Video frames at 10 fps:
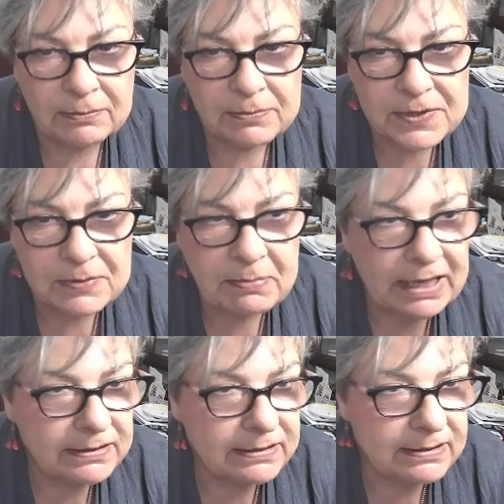
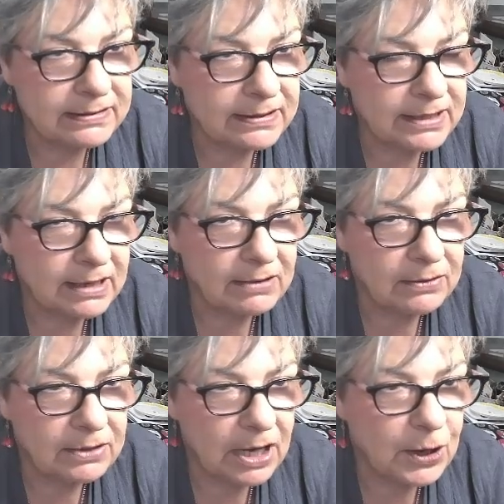spaces, in their
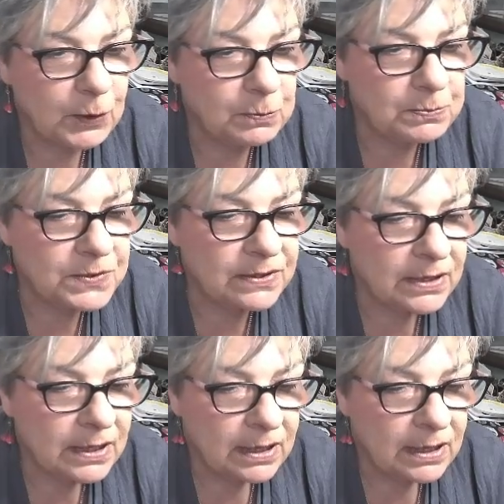own homes